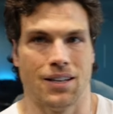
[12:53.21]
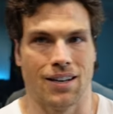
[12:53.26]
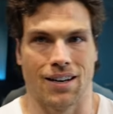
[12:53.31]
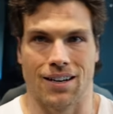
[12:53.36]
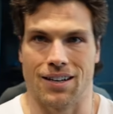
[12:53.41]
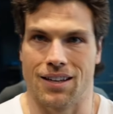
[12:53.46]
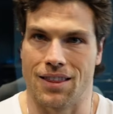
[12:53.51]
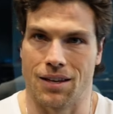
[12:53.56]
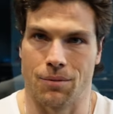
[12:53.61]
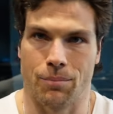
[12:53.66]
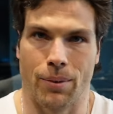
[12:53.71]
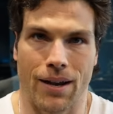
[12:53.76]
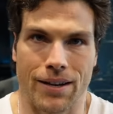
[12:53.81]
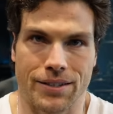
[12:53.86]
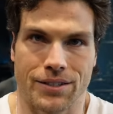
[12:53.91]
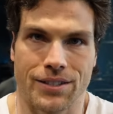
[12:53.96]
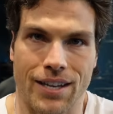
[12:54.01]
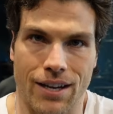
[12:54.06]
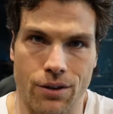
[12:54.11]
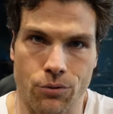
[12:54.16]
Anything
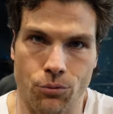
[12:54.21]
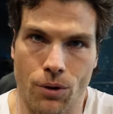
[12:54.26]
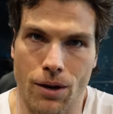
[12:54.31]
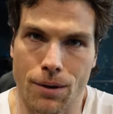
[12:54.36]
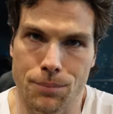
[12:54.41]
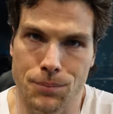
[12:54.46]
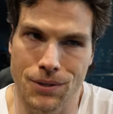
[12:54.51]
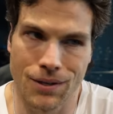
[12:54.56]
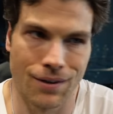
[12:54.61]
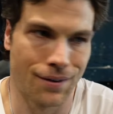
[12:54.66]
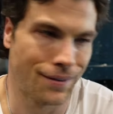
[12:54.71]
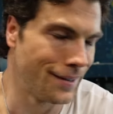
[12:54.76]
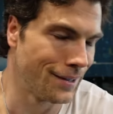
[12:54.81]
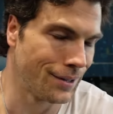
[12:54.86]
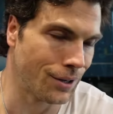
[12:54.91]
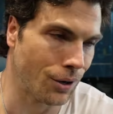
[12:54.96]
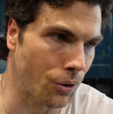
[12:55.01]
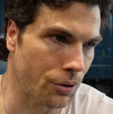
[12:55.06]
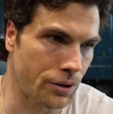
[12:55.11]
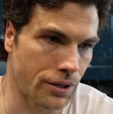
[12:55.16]
past 10 reps,
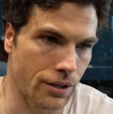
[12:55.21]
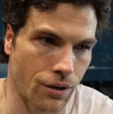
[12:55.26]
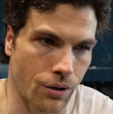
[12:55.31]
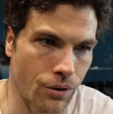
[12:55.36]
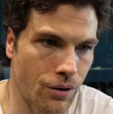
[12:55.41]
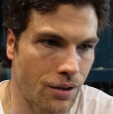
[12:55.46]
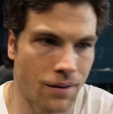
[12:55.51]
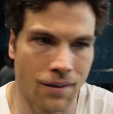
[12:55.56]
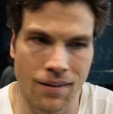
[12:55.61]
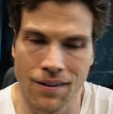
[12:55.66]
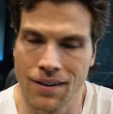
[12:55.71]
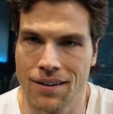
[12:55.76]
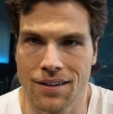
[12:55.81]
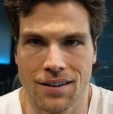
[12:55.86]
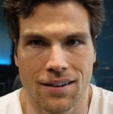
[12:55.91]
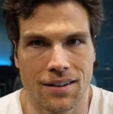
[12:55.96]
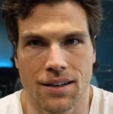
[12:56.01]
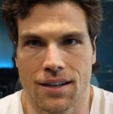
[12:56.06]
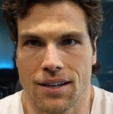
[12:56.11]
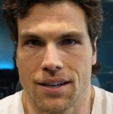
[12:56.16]
cardio.
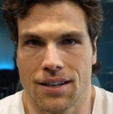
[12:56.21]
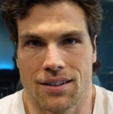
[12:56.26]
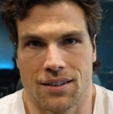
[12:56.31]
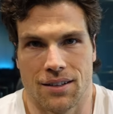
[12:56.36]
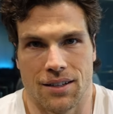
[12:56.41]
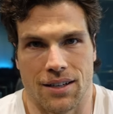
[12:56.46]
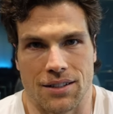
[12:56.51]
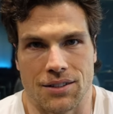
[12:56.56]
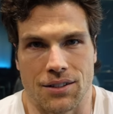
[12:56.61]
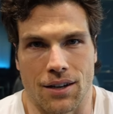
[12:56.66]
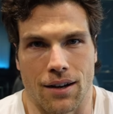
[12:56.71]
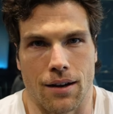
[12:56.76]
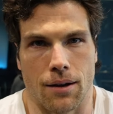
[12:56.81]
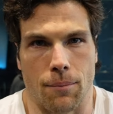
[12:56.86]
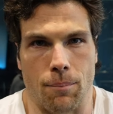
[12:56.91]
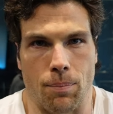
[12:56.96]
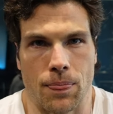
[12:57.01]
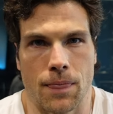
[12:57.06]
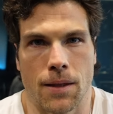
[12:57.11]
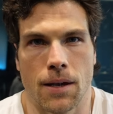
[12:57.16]
It's
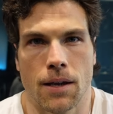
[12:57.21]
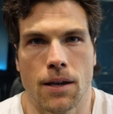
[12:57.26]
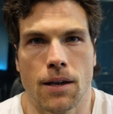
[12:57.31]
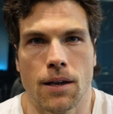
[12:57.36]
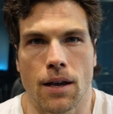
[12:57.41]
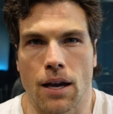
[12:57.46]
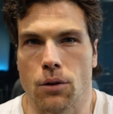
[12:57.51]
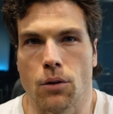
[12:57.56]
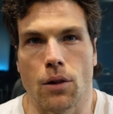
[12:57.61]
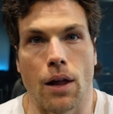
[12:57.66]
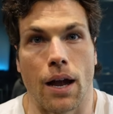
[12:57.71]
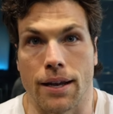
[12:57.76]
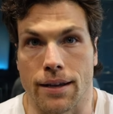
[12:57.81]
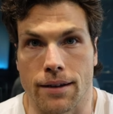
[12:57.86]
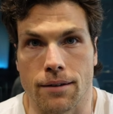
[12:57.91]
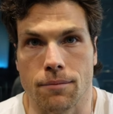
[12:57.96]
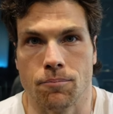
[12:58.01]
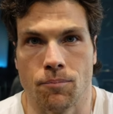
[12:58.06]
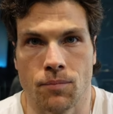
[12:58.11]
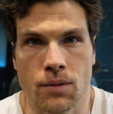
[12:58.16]
I don't like it,
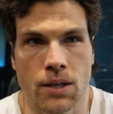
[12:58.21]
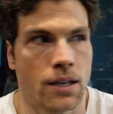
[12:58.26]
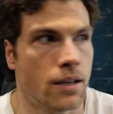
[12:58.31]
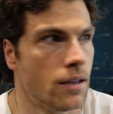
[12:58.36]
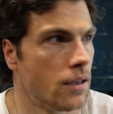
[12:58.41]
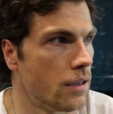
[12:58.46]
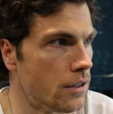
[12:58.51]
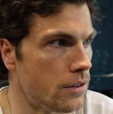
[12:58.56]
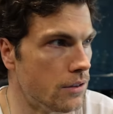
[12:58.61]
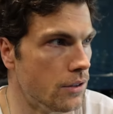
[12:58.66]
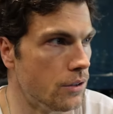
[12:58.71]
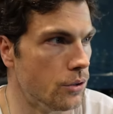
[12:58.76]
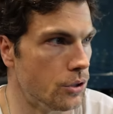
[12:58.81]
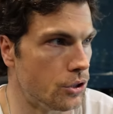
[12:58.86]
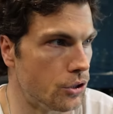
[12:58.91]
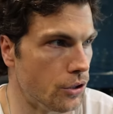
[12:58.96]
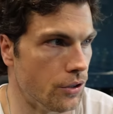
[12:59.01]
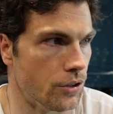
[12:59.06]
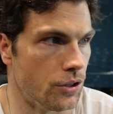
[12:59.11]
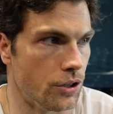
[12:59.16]
and you
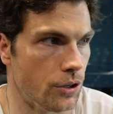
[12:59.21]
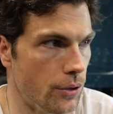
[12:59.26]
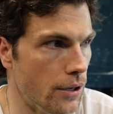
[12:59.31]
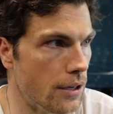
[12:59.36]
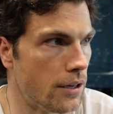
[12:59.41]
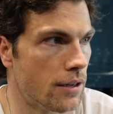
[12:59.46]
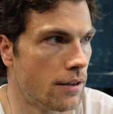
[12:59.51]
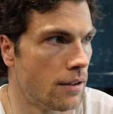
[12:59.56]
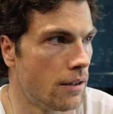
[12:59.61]
shouldn't do it.